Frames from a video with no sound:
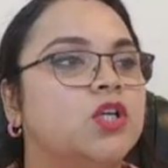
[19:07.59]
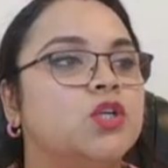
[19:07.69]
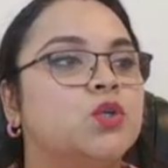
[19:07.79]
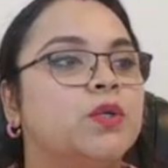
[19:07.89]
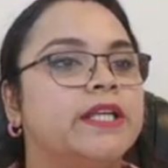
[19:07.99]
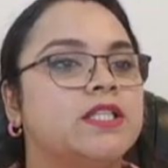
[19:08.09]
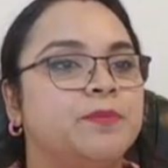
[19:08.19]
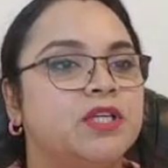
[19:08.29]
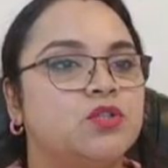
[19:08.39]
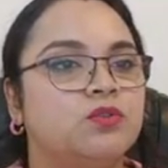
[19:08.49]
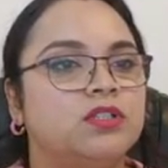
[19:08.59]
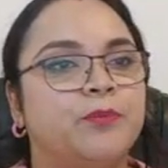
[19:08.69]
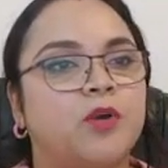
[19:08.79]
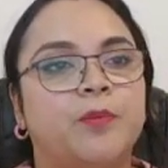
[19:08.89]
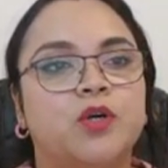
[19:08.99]
Rook takes b2, the
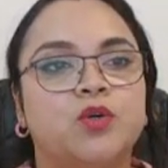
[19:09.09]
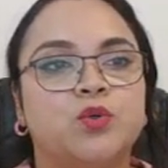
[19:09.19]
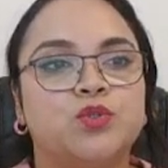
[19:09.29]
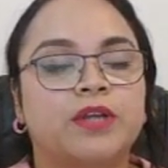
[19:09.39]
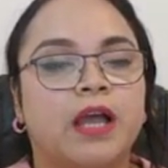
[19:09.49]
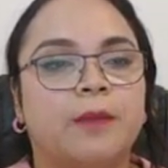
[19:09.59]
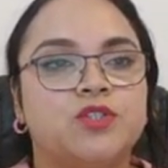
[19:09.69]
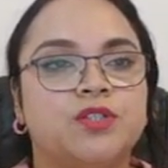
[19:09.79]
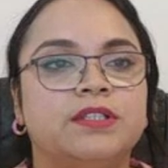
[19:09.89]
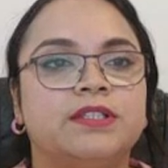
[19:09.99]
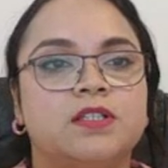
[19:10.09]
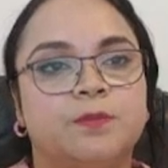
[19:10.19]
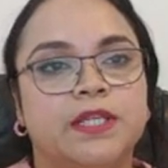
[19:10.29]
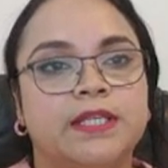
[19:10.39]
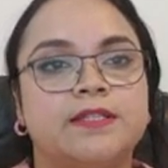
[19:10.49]
proper rook to capture. This
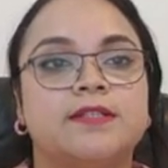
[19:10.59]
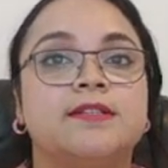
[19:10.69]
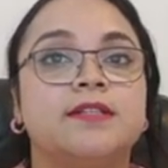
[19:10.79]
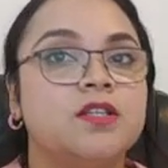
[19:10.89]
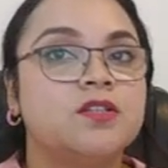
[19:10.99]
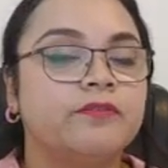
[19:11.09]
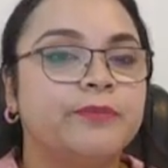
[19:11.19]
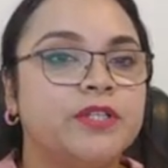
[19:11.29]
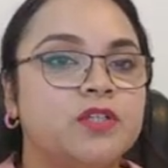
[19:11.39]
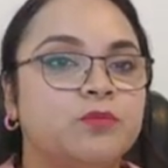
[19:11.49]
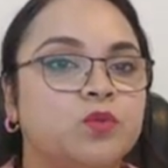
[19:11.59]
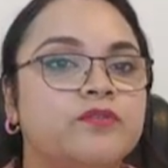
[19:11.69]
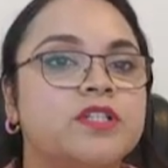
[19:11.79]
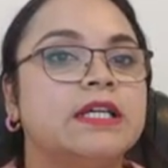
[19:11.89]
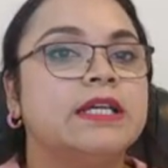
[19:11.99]
begins a series of pretty
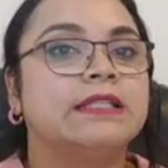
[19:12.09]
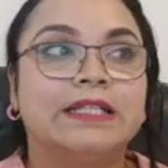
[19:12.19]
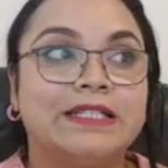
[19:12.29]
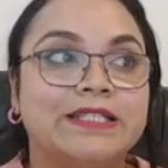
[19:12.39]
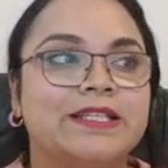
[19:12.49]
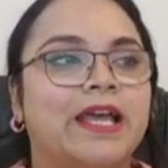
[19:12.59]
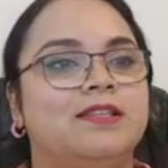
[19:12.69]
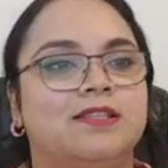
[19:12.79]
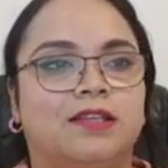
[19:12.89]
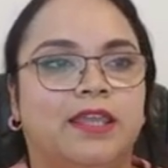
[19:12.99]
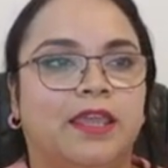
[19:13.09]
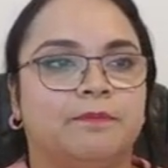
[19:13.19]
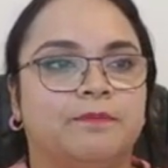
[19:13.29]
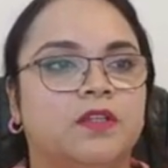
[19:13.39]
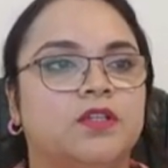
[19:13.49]
moves that decides the game.
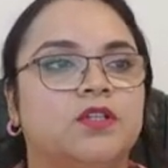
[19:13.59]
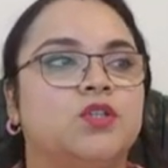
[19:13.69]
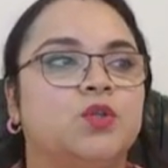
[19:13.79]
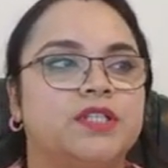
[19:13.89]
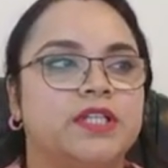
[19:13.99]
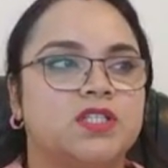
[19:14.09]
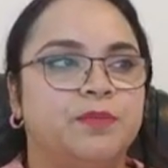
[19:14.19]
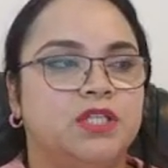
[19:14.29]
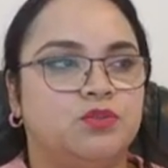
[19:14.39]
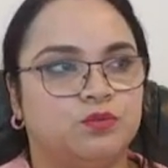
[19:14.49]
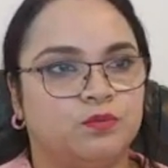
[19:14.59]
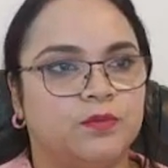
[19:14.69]
Rook takes b2.